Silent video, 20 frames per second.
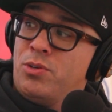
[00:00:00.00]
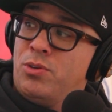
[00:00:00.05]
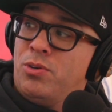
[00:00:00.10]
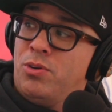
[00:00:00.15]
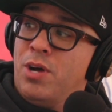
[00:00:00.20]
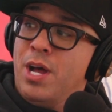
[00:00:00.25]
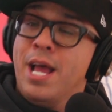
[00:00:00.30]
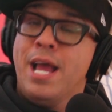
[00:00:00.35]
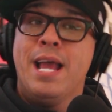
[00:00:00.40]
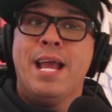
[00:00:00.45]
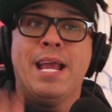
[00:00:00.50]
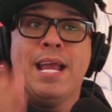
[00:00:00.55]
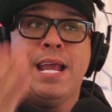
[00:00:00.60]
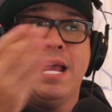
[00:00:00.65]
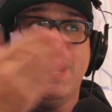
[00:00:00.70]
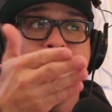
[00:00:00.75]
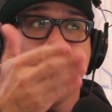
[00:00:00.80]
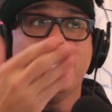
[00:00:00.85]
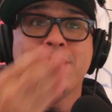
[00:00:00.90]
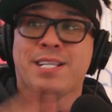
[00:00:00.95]
to school,
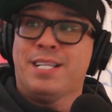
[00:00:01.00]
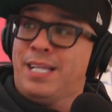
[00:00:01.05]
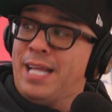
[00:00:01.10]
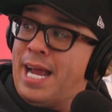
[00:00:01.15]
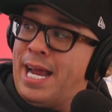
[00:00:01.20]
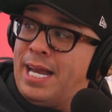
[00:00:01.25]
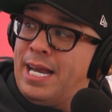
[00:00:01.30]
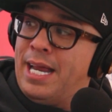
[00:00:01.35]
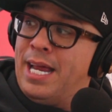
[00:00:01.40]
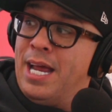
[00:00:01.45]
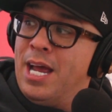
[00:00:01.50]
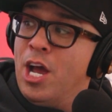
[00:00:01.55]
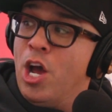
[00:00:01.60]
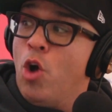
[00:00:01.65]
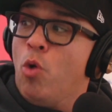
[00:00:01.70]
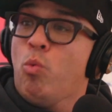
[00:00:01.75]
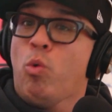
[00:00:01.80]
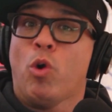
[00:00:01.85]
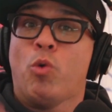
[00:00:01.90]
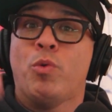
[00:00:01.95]
him and his lady
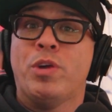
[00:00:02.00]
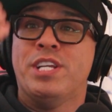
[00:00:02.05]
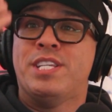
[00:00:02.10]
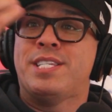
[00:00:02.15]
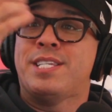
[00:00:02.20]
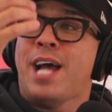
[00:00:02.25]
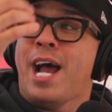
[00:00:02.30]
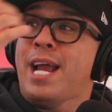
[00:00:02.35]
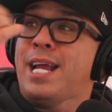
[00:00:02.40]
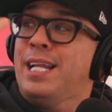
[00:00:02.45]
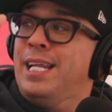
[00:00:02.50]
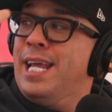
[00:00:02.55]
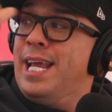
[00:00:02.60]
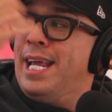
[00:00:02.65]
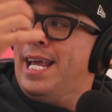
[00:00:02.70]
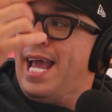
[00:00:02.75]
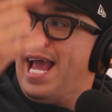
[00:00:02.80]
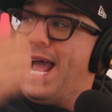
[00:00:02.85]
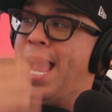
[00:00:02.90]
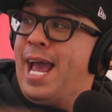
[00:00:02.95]
were
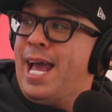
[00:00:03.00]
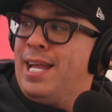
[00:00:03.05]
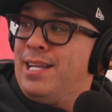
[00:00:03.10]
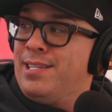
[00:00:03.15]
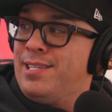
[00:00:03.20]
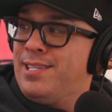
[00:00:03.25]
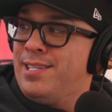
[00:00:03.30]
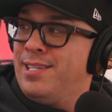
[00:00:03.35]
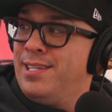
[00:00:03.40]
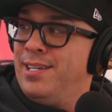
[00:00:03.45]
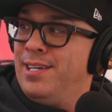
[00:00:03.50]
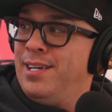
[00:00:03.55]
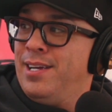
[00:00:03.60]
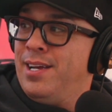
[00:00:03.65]
recycling cans,